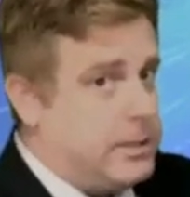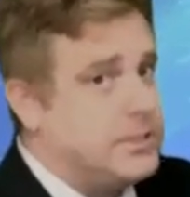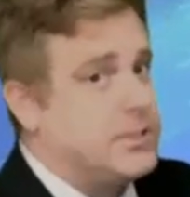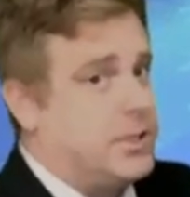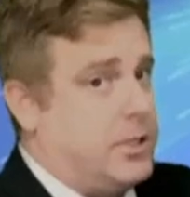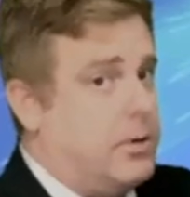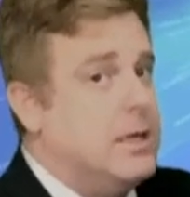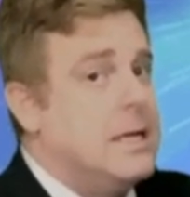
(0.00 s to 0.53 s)

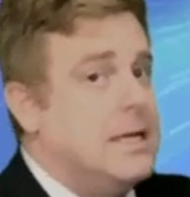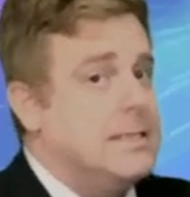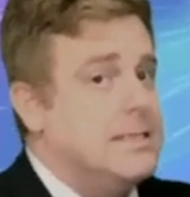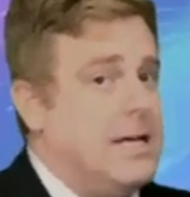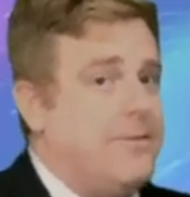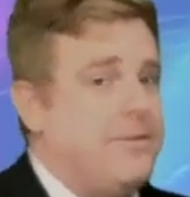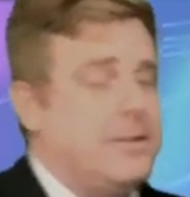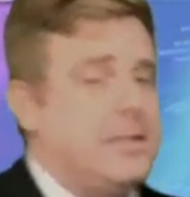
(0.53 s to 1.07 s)
So
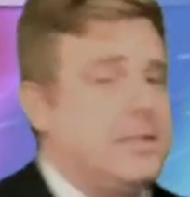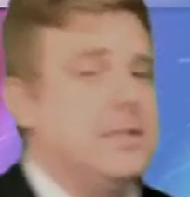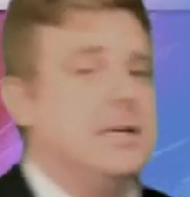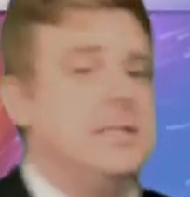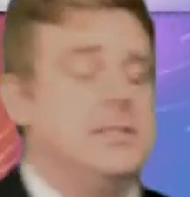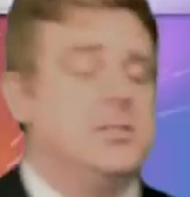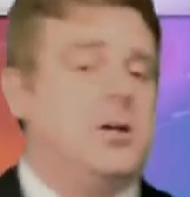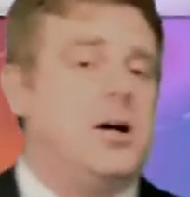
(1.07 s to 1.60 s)
definitely a
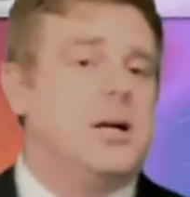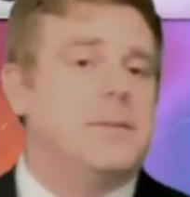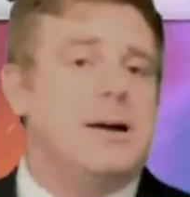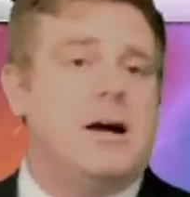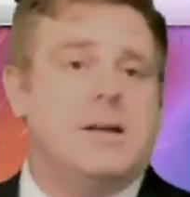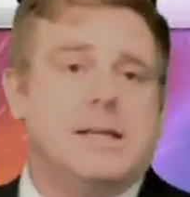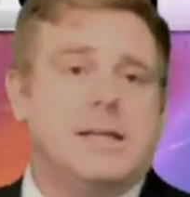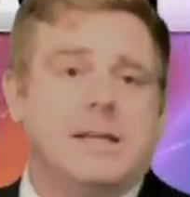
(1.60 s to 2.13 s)
lot to talk
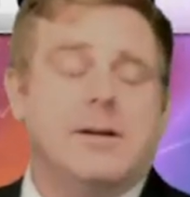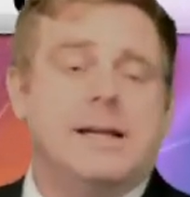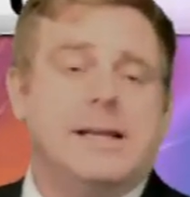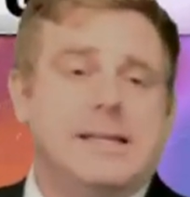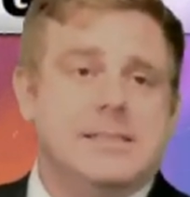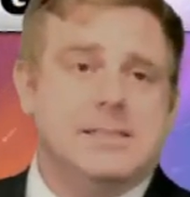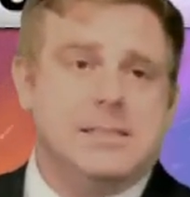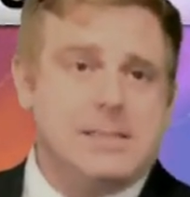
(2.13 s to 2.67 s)
about here.
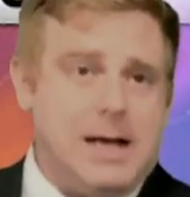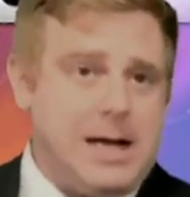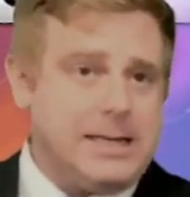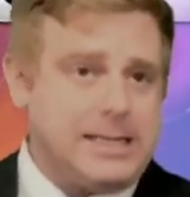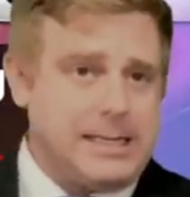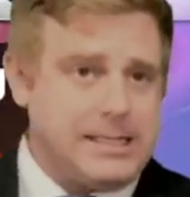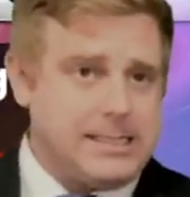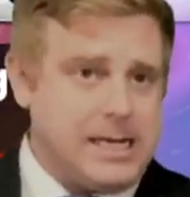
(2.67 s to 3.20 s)
It is
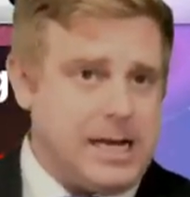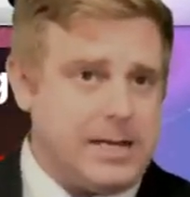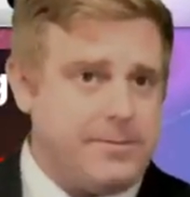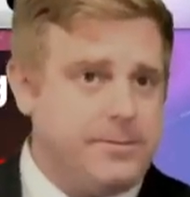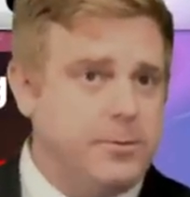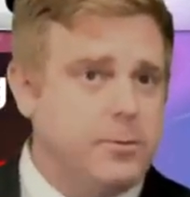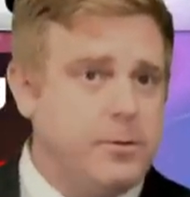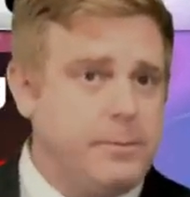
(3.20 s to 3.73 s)
not a
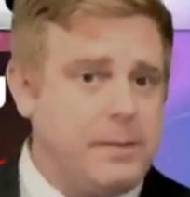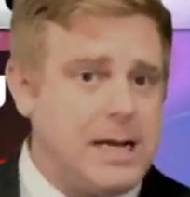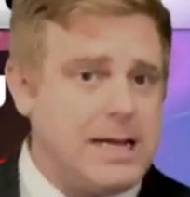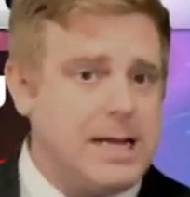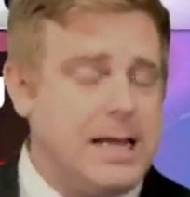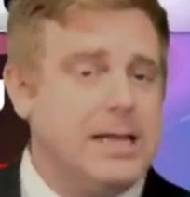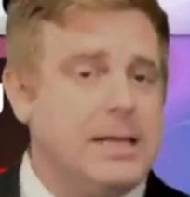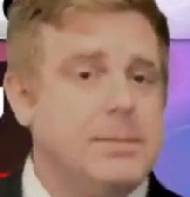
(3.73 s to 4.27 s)
typhoon by
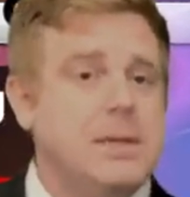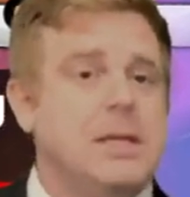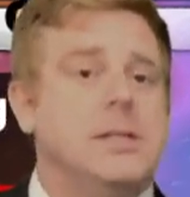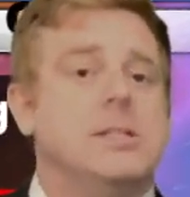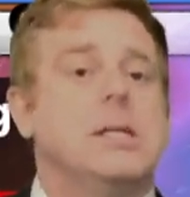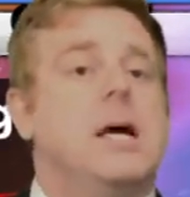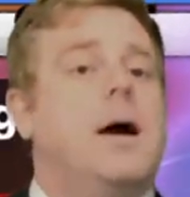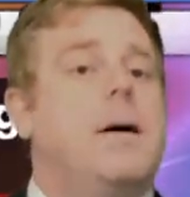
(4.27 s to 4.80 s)
any
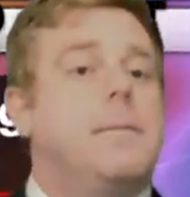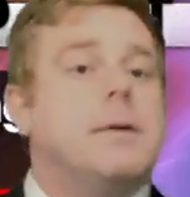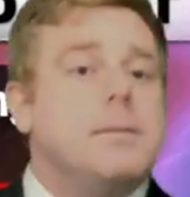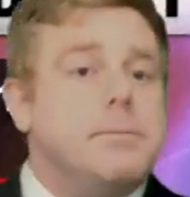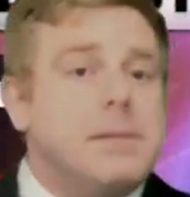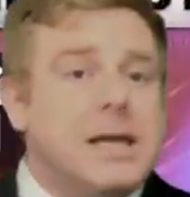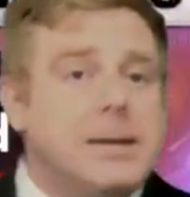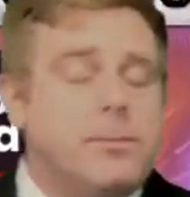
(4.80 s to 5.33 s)
means. The
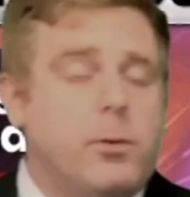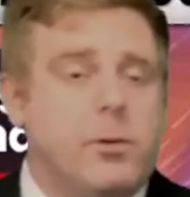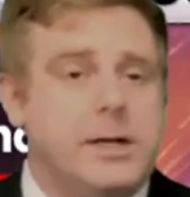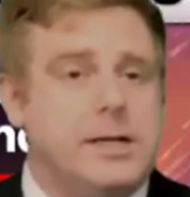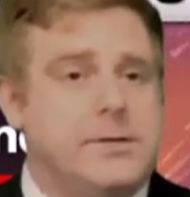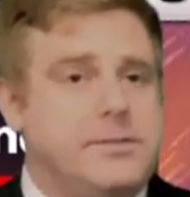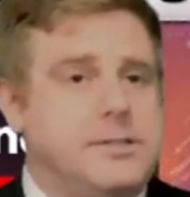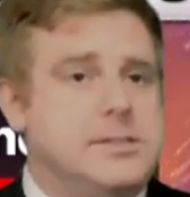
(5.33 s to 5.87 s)
main
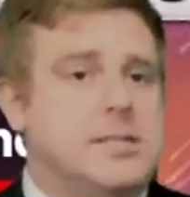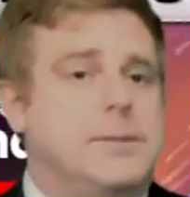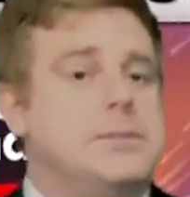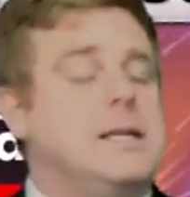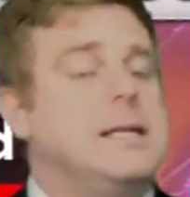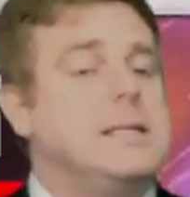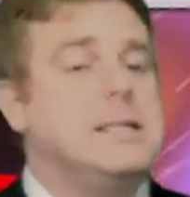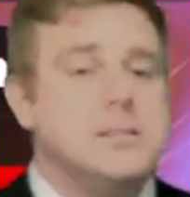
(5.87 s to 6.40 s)
point of this
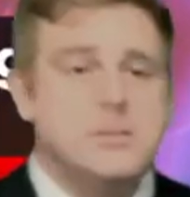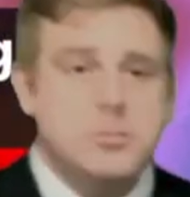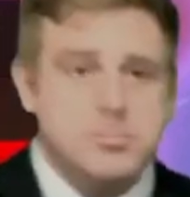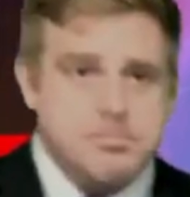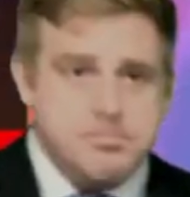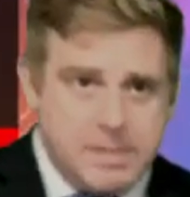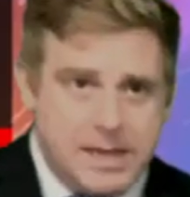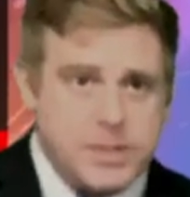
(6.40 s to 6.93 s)
update is to
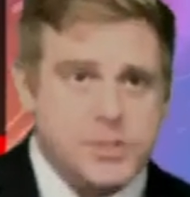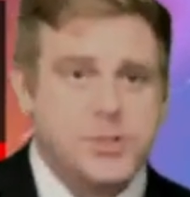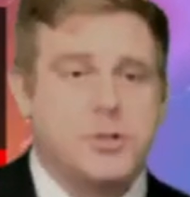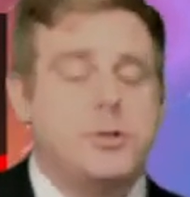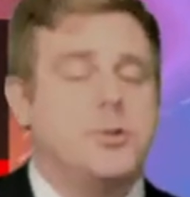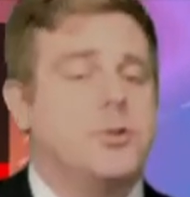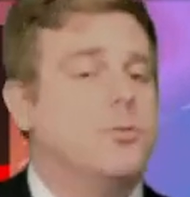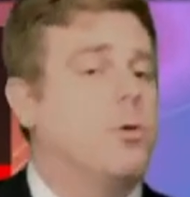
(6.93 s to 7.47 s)
make
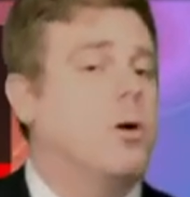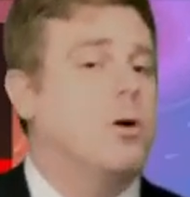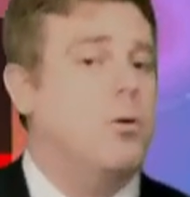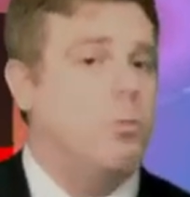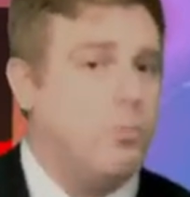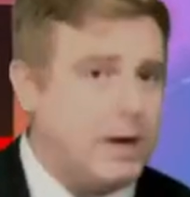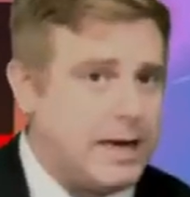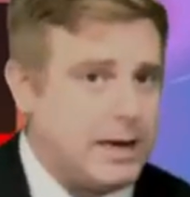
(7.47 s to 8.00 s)
sure you are
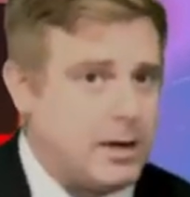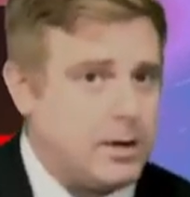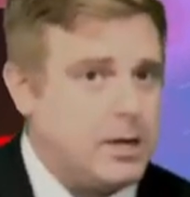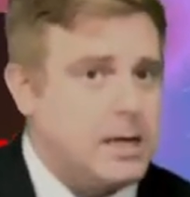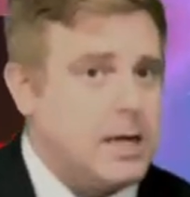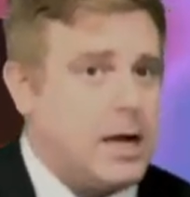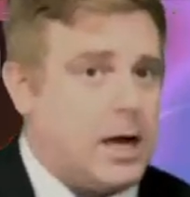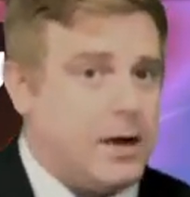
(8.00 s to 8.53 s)
aware
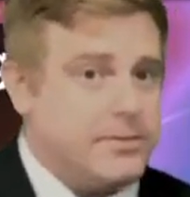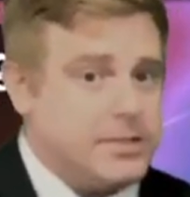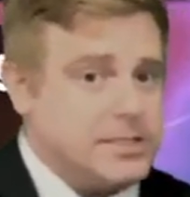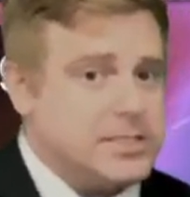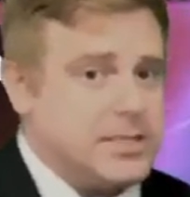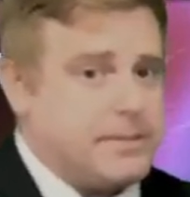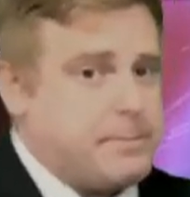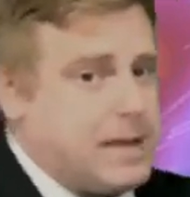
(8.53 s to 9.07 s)
of
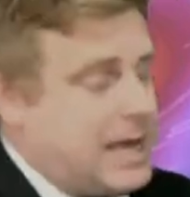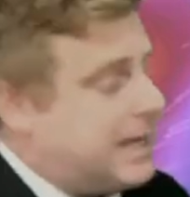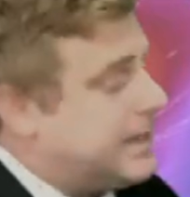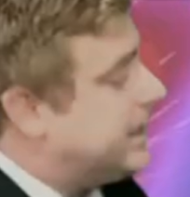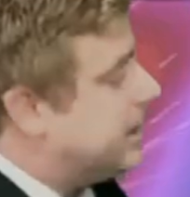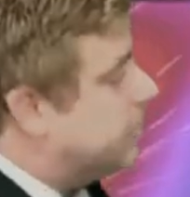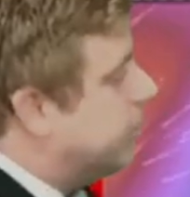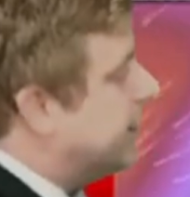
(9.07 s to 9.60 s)
these
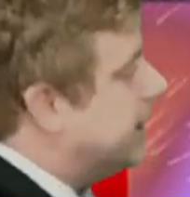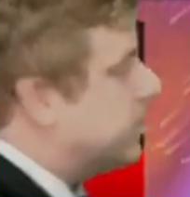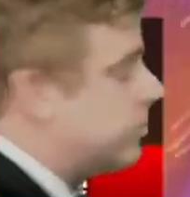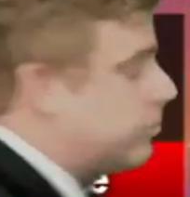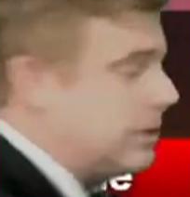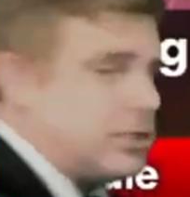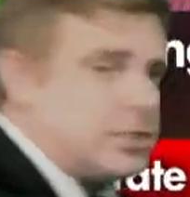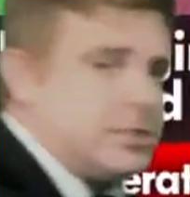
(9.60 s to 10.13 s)
impending winds, which,